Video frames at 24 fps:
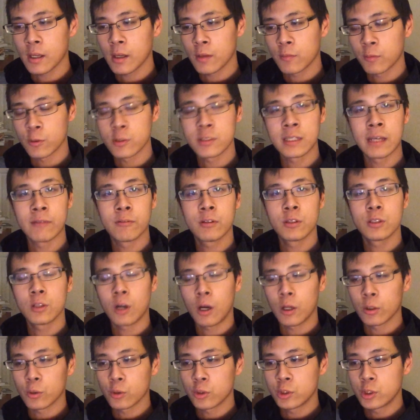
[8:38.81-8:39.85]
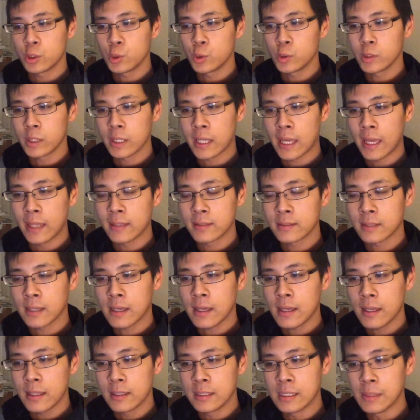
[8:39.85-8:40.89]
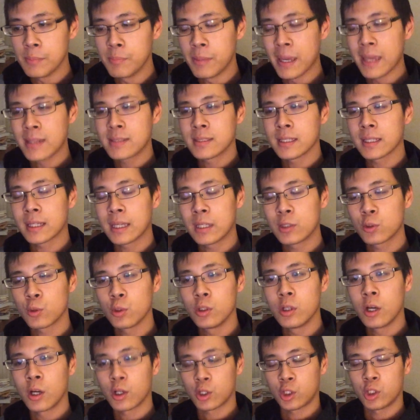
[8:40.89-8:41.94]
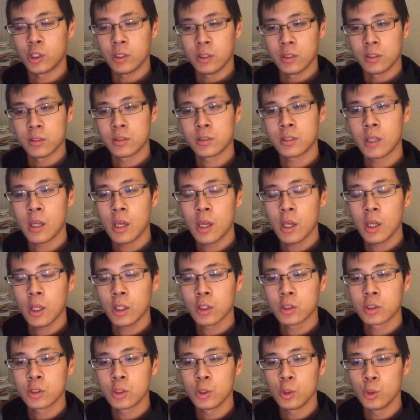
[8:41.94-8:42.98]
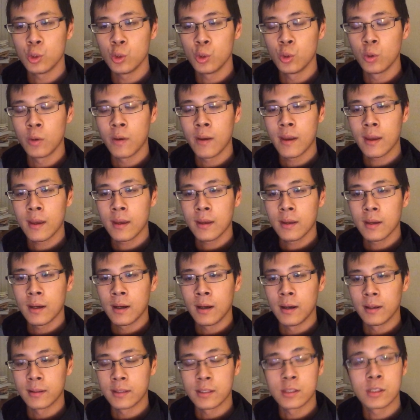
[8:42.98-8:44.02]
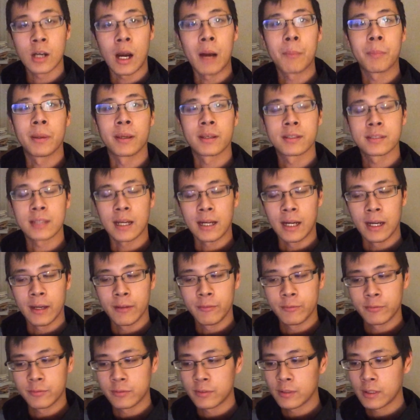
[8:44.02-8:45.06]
for $7, you will get the basic introductions to the topics I've